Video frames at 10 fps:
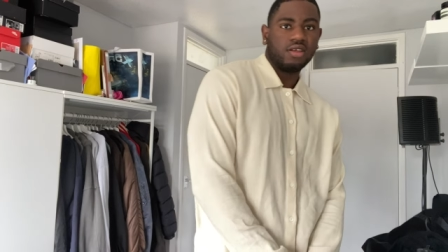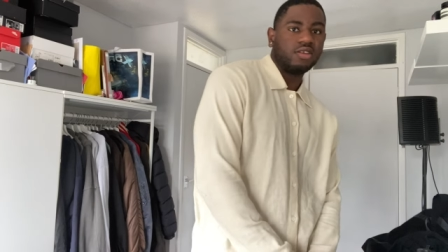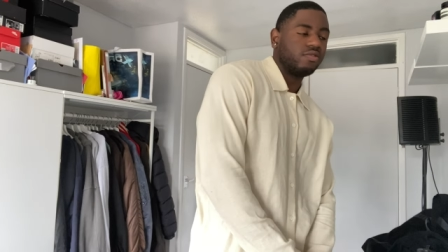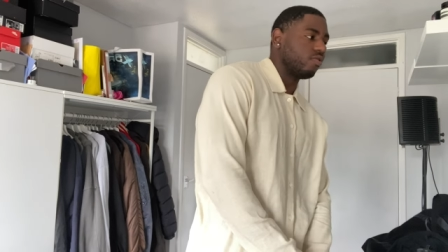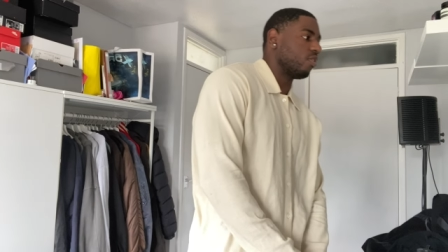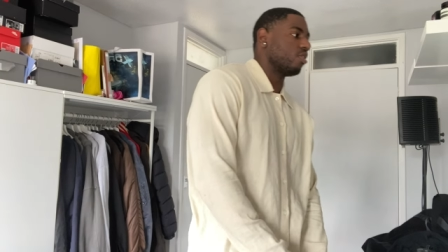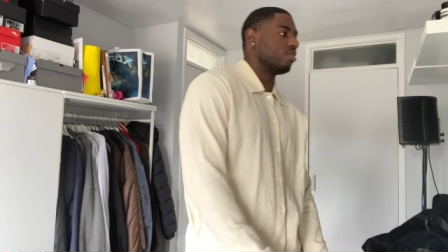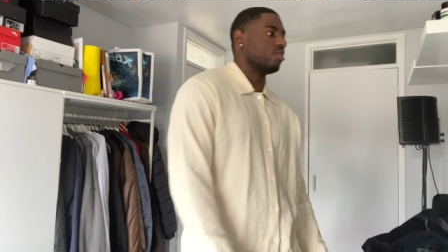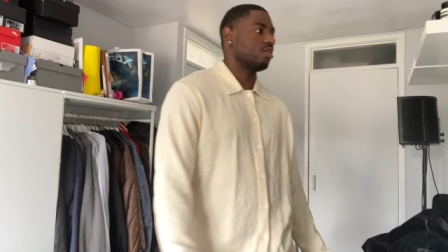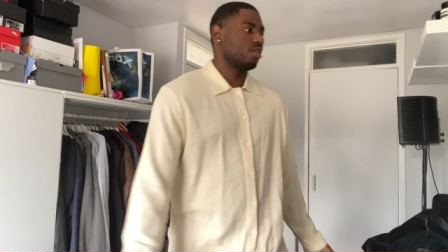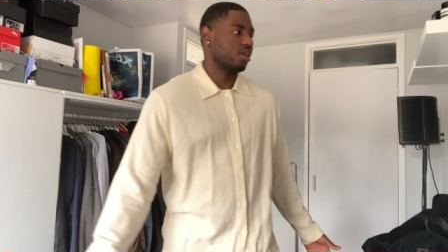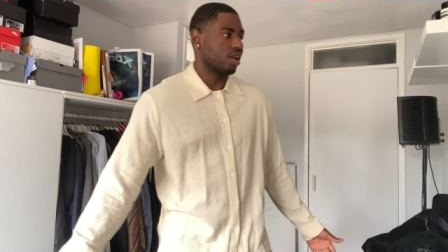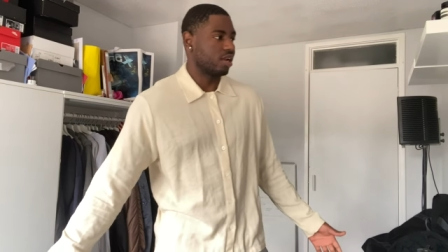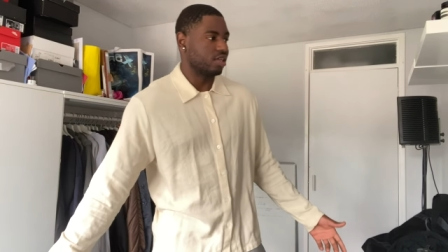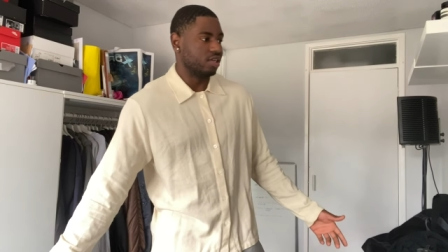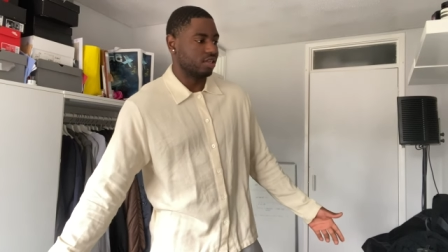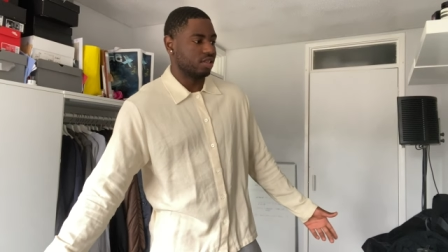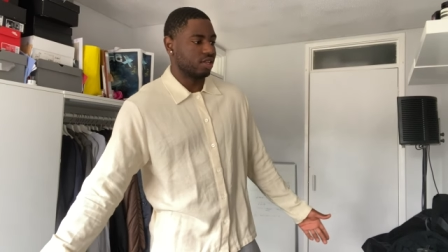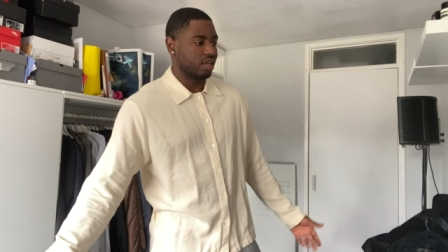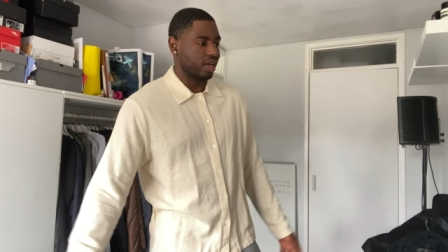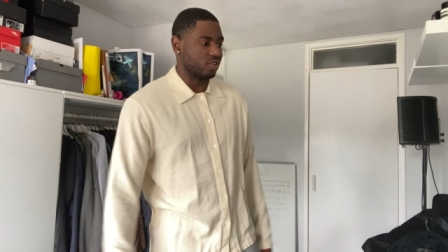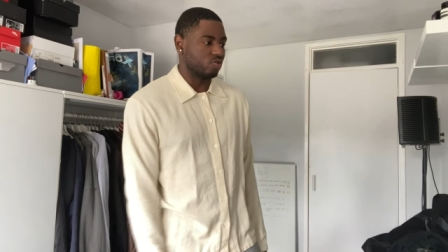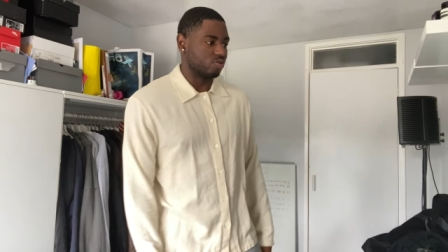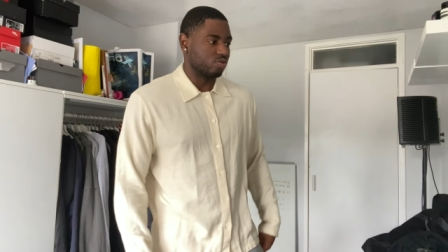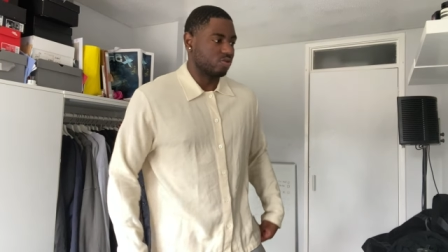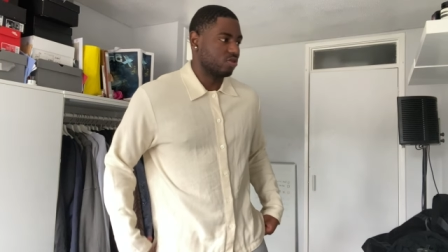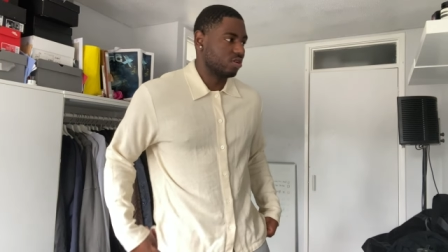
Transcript: it's very clean, casual,